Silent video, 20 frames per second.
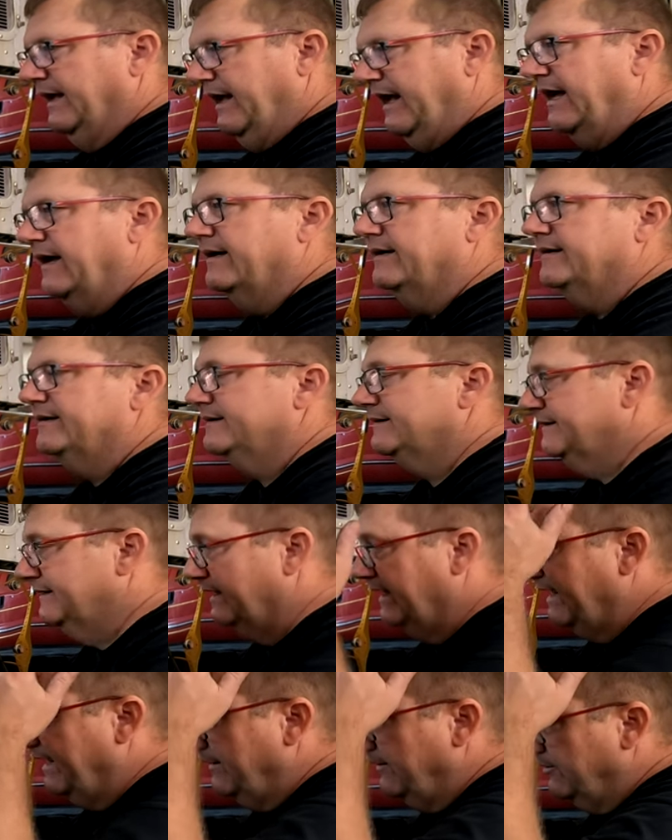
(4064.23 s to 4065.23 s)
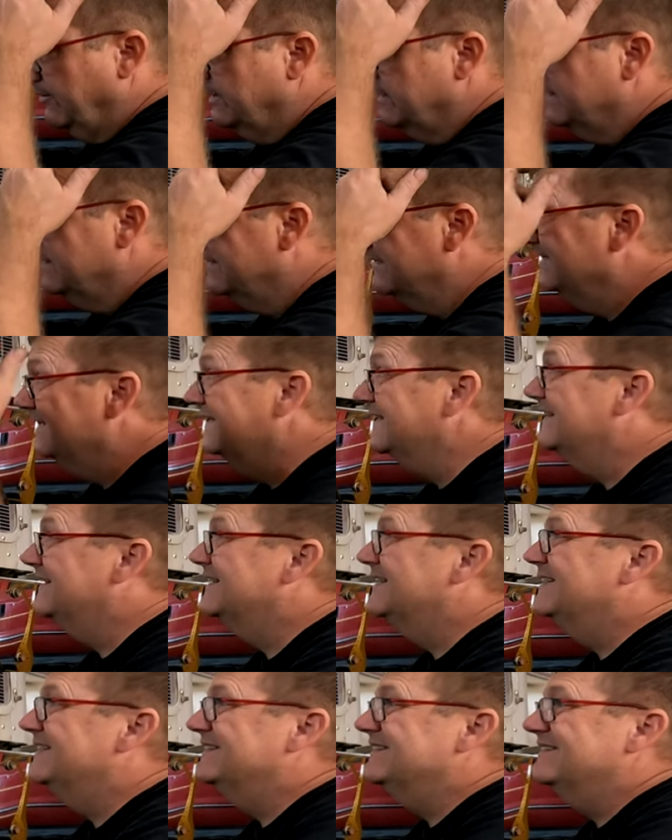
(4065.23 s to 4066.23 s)
yeah, now
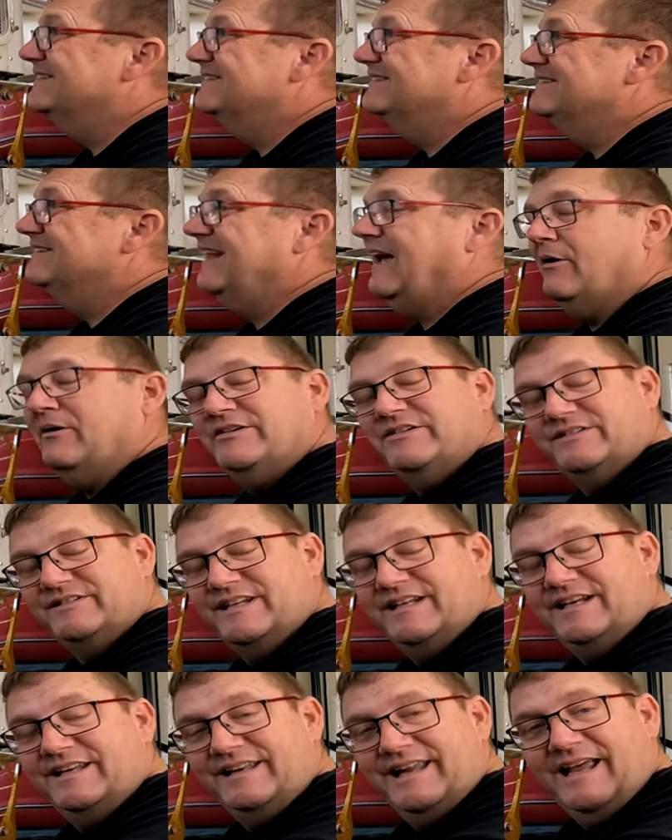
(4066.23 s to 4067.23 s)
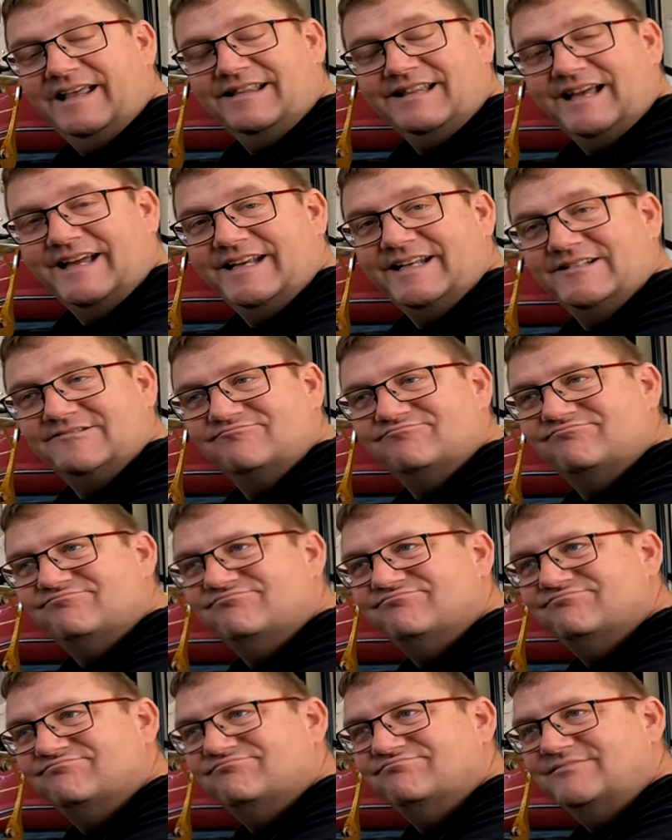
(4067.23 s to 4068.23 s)
I just need a tail light
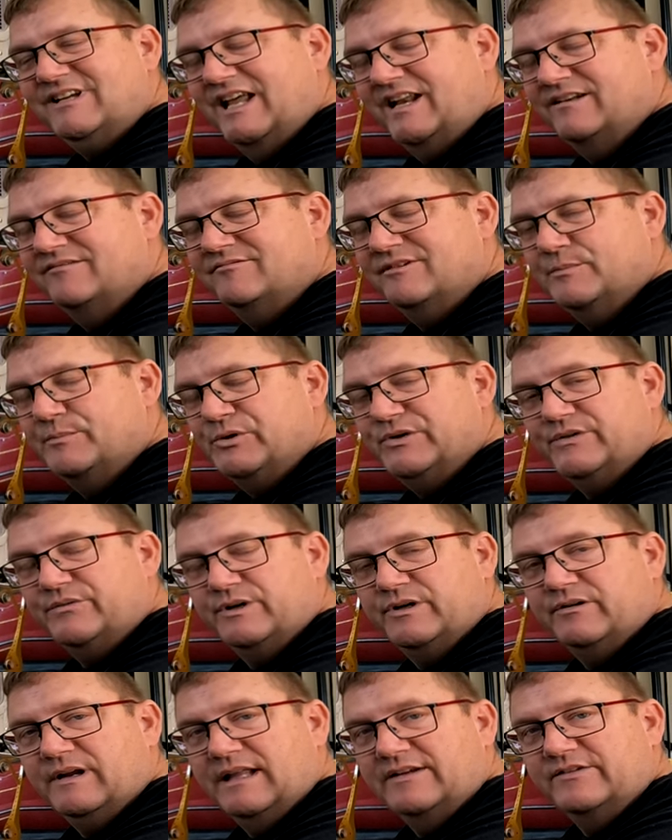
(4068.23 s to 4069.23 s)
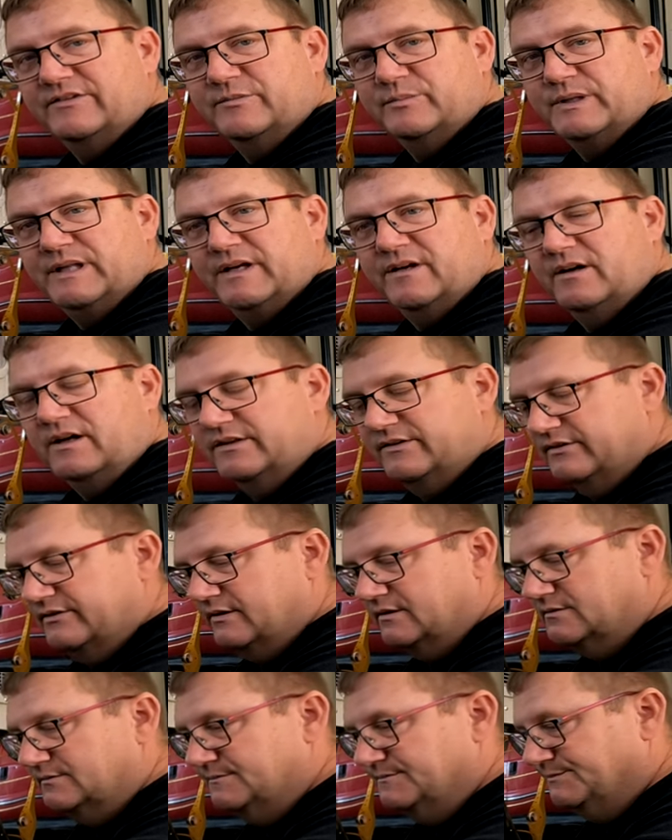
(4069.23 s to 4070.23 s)
and to put the rear license plate on.
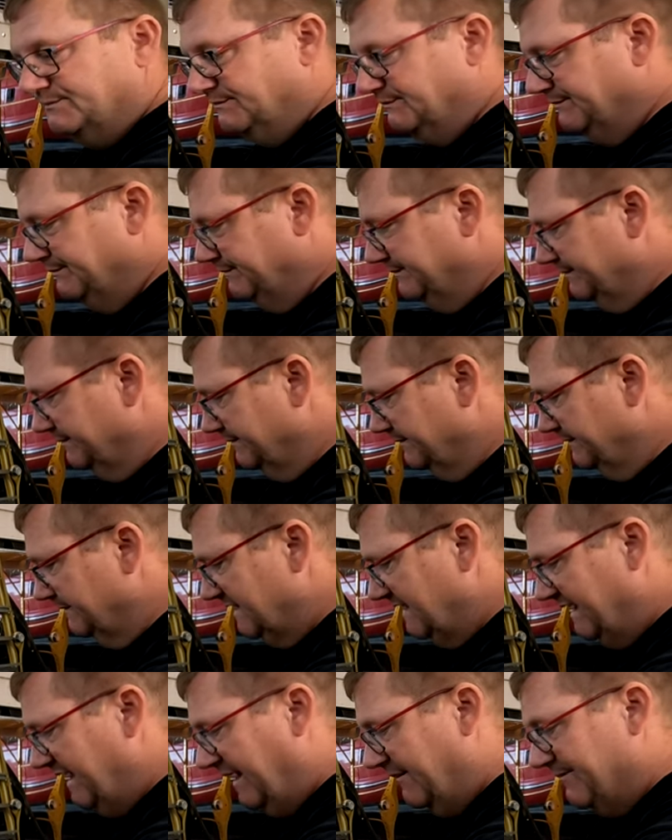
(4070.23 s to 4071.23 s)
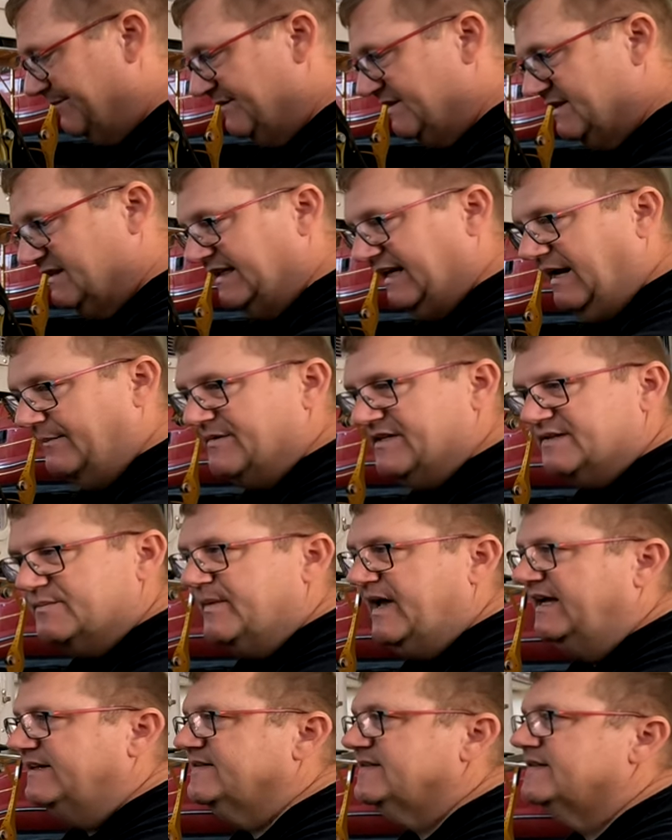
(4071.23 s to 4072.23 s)
So yeah, let's clean up this
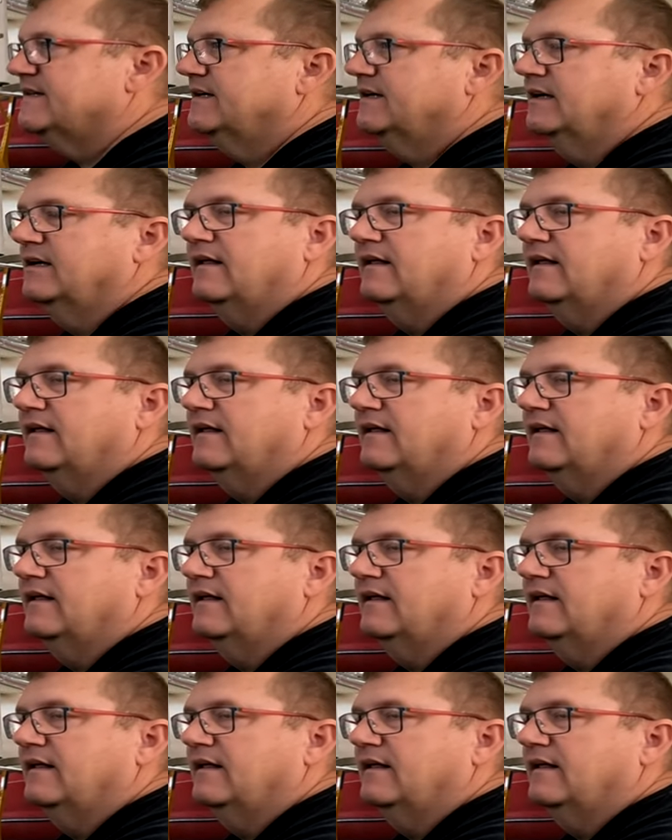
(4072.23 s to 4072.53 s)
mess.